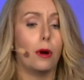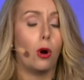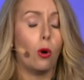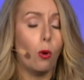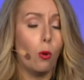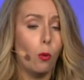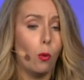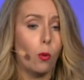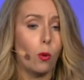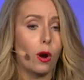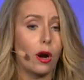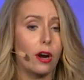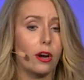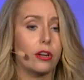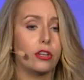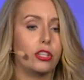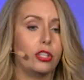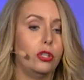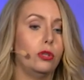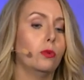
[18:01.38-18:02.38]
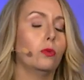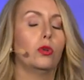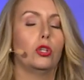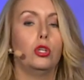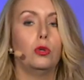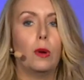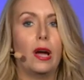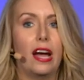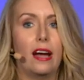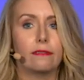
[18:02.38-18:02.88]
Or
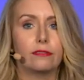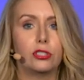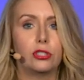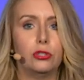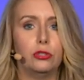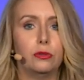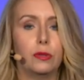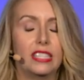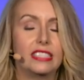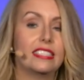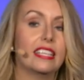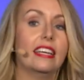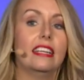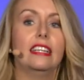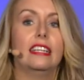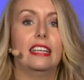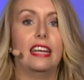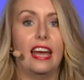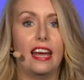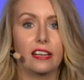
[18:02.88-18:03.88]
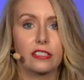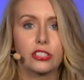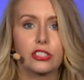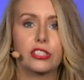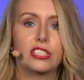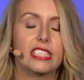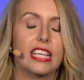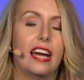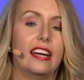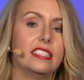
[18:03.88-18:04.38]
you have to attend an
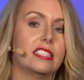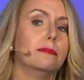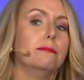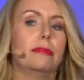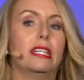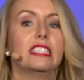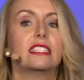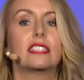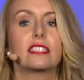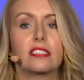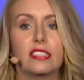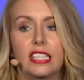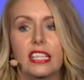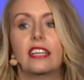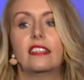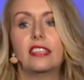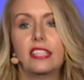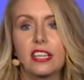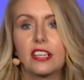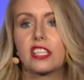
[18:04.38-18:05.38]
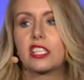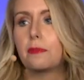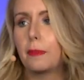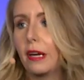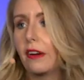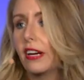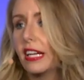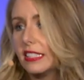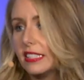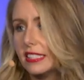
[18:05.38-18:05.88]
exercise and basically get the
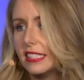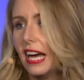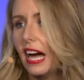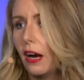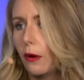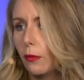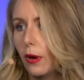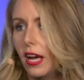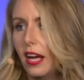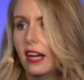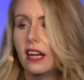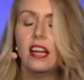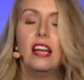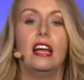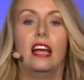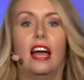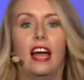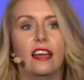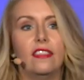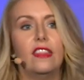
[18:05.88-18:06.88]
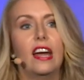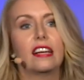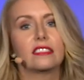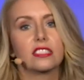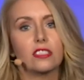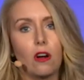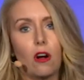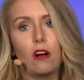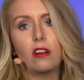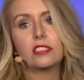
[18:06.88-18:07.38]
experience that way. And
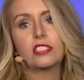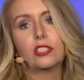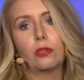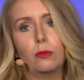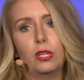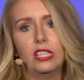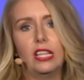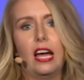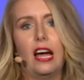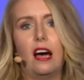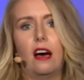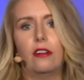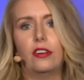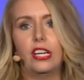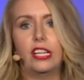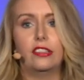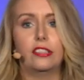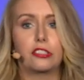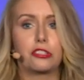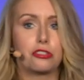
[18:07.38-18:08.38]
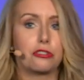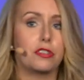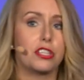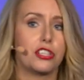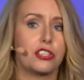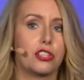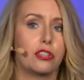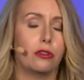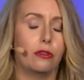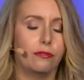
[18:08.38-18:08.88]
that's also allowed in the
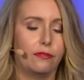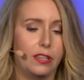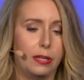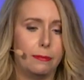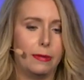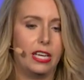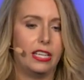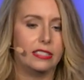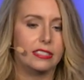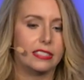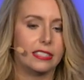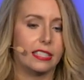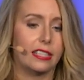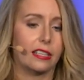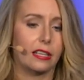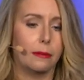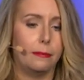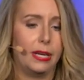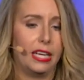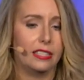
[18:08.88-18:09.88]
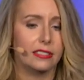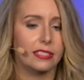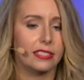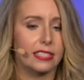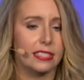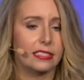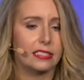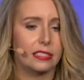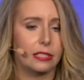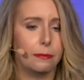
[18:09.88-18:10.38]
traditional FEMA incident command
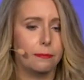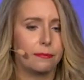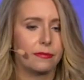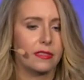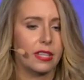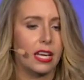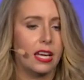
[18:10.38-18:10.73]
system.